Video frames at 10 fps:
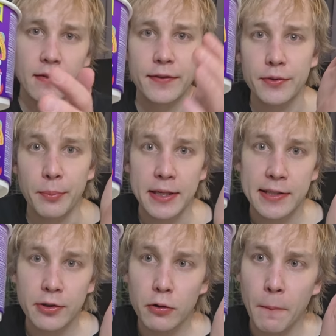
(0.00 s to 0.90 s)
from
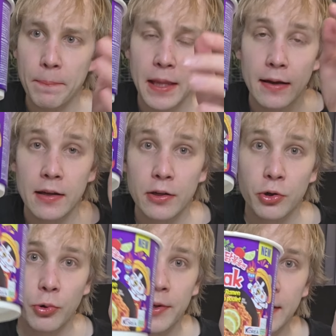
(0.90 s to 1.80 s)
Mexico,
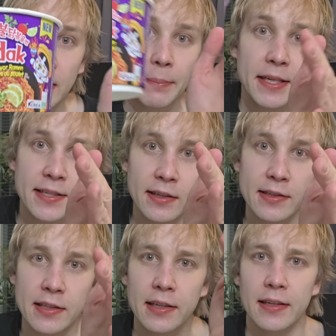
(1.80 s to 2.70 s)
Korean and
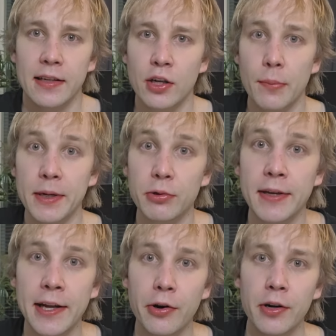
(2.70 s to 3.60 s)
Mexicans coming
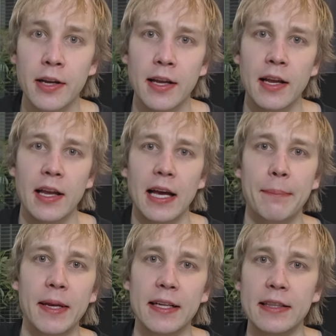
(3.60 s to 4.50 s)
together and
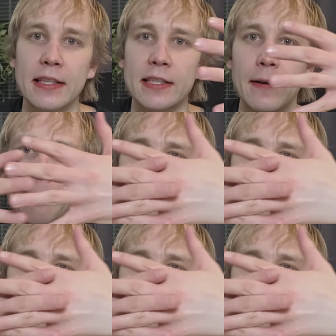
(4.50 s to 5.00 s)
making this